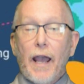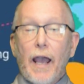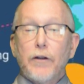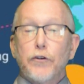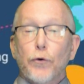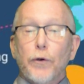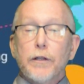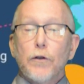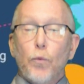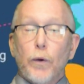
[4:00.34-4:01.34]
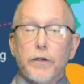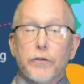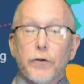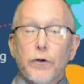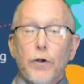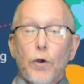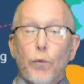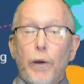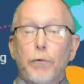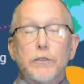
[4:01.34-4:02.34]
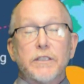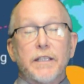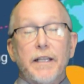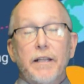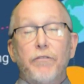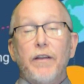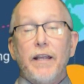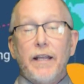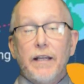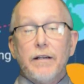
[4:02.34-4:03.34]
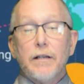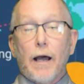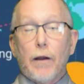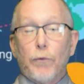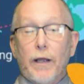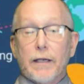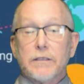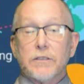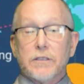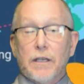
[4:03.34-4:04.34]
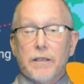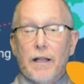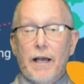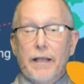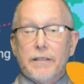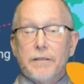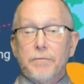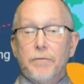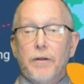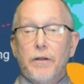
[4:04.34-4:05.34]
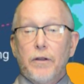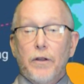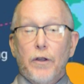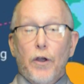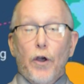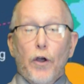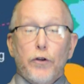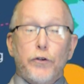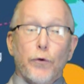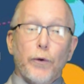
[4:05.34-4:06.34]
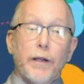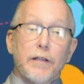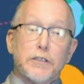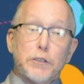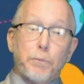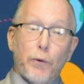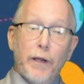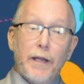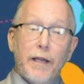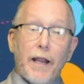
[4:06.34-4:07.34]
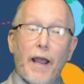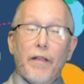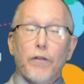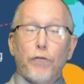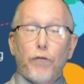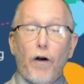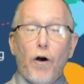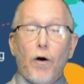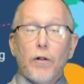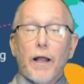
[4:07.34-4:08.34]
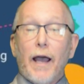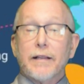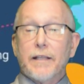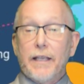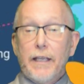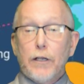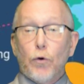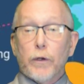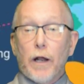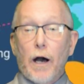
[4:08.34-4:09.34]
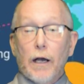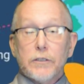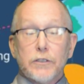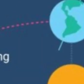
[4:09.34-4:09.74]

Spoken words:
and during the winter, we receive indirect sunlight. During the spring and the fall at the equinox,